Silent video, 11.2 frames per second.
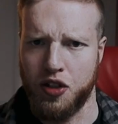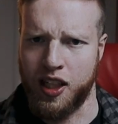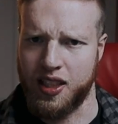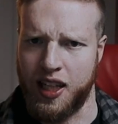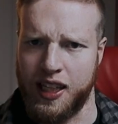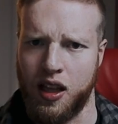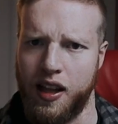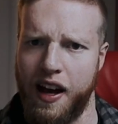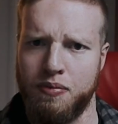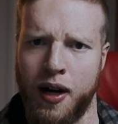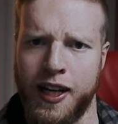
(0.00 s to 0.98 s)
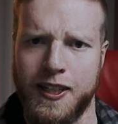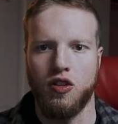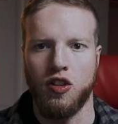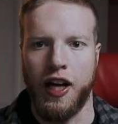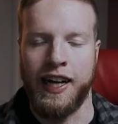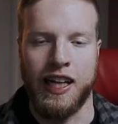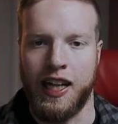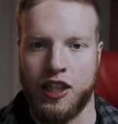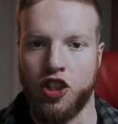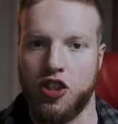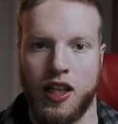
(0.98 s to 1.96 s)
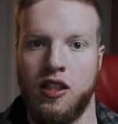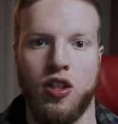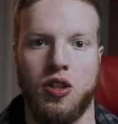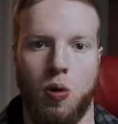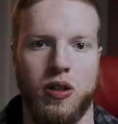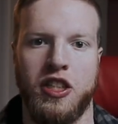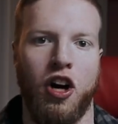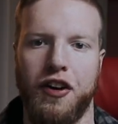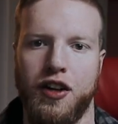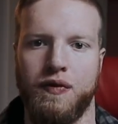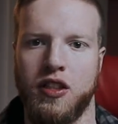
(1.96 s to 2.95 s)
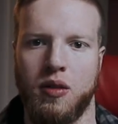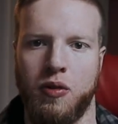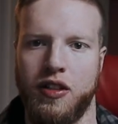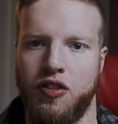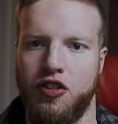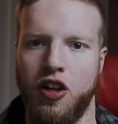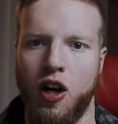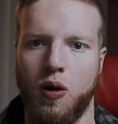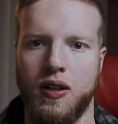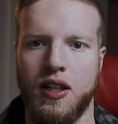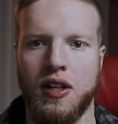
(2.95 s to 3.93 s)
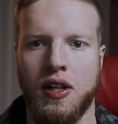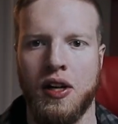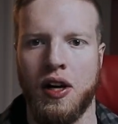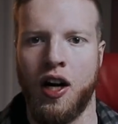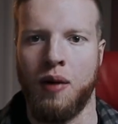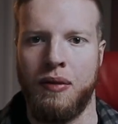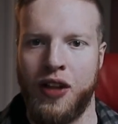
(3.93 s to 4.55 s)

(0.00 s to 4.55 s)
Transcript: it doesn't like the lav mic, and it just distorts the audio for some reason. So if